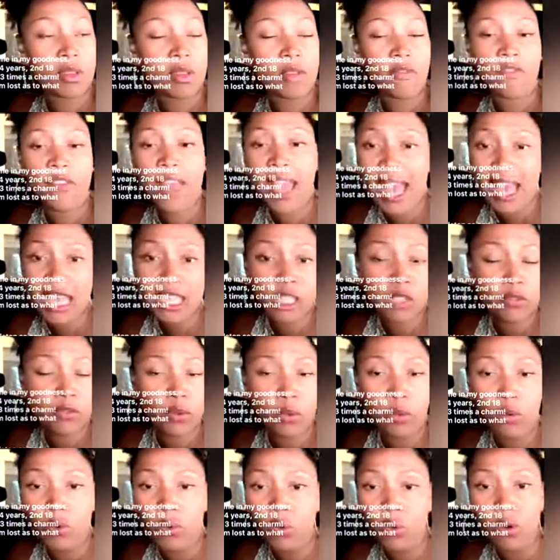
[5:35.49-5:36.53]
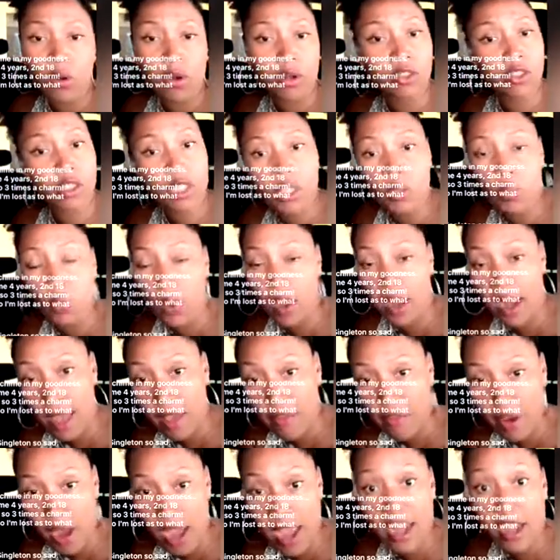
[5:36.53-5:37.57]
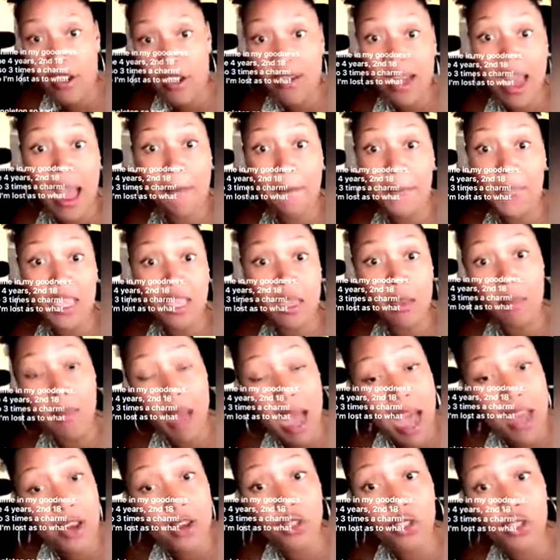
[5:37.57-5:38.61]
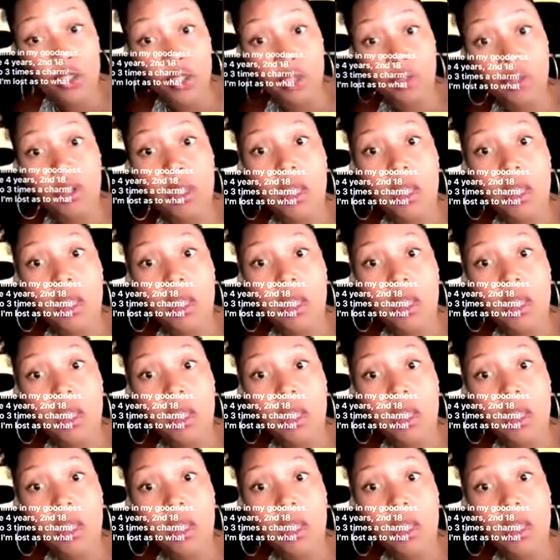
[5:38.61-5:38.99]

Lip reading: fast food or just whatever, and they're not being monitored.